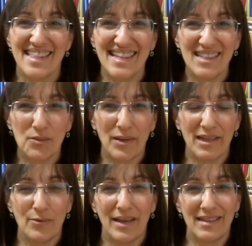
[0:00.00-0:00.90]
This
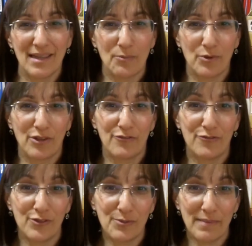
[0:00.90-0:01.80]
way you end up with a
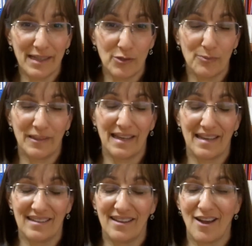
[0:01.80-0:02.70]
full menu
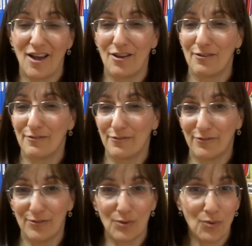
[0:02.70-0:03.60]
plan of
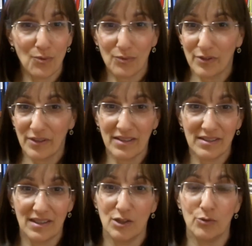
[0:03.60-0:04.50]

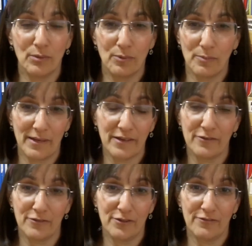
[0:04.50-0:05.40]
things that you can
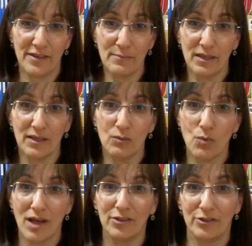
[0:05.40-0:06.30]
prepare for the family
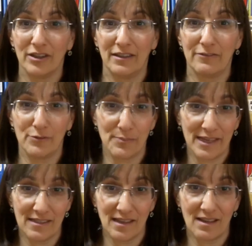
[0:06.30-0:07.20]
while you're cleaning for
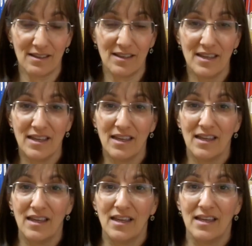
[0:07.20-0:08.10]
Pesach.
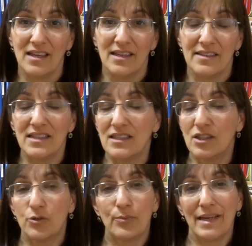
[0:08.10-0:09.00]
This
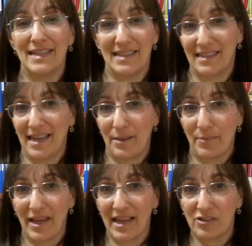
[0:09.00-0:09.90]
is a great
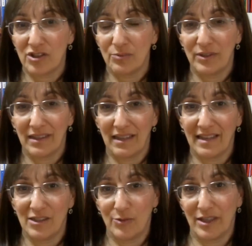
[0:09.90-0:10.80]
step. I actually really
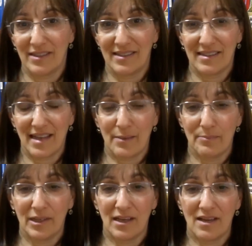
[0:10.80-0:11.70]
like doing this
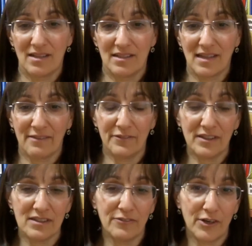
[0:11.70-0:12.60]
step because I
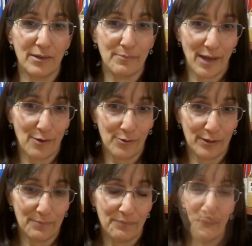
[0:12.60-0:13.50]
feel it's very
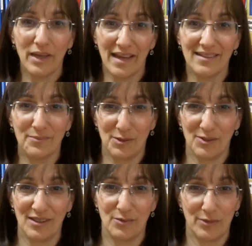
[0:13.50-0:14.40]
empowering. We end up
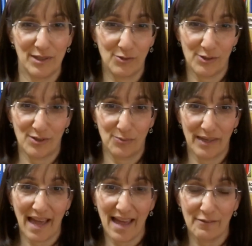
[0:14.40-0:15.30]
using the resources
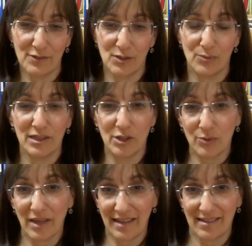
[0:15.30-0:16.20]
we have, so we
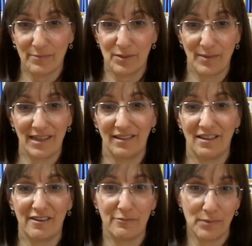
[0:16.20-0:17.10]
don't end up spending a
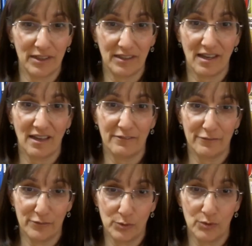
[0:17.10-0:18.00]
lot of money on
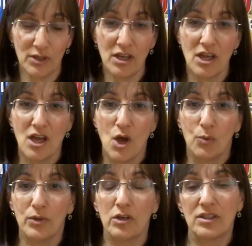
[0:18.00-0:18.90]
food.
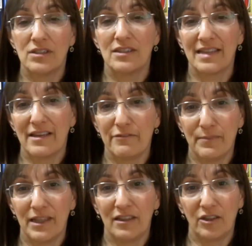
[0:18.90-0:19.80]
We also save
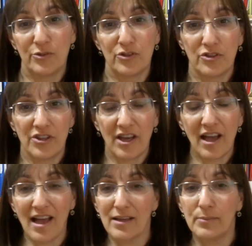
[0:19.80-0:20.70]
money closer to the
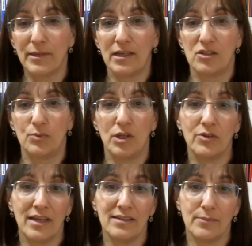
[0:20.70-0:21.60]
Chag because we
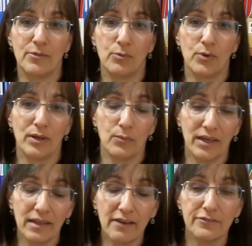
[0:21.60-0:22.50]
don't end up throwing
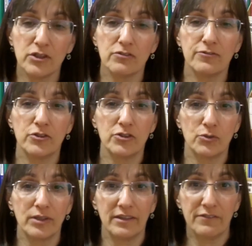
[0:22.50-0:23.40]
away
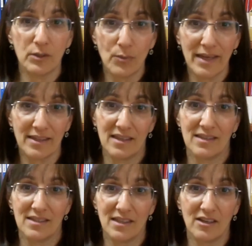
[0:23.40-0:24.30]
leftovers or giving away
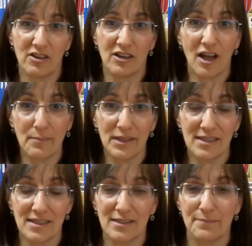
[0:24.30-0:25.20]
things that are chametz.